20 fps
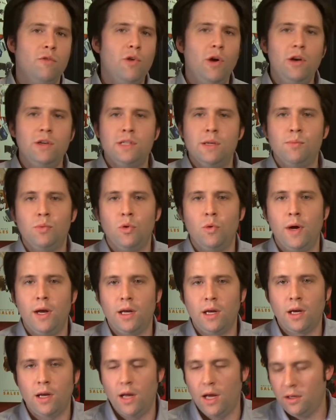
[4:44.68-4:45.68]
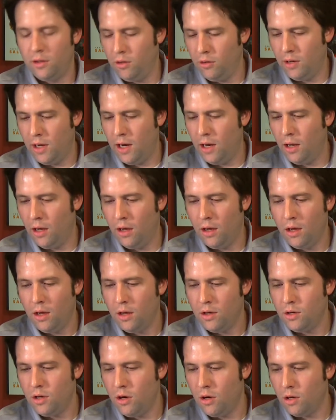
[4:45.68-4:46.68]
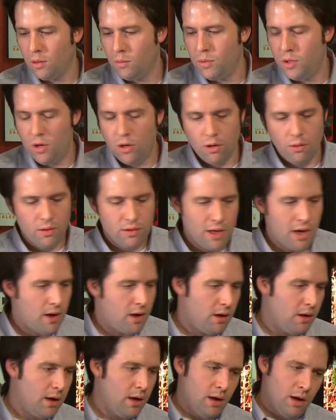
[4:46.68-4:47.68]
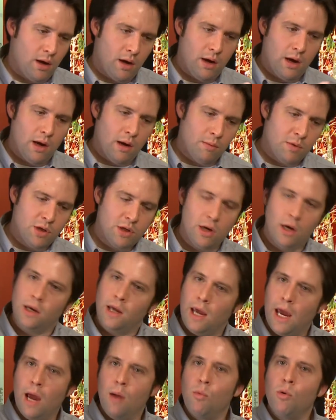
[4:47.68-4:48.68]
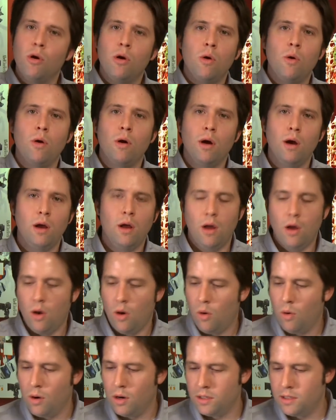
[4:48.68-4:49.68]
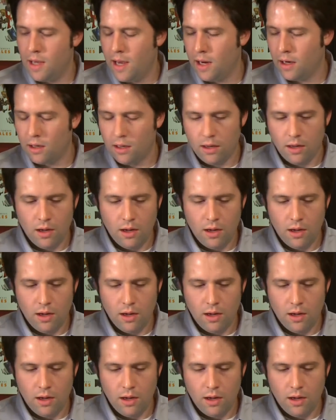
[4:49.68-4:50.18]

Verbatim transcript: very simple way to connect your data to your computer without uh, I mean, a camera or, or a deck.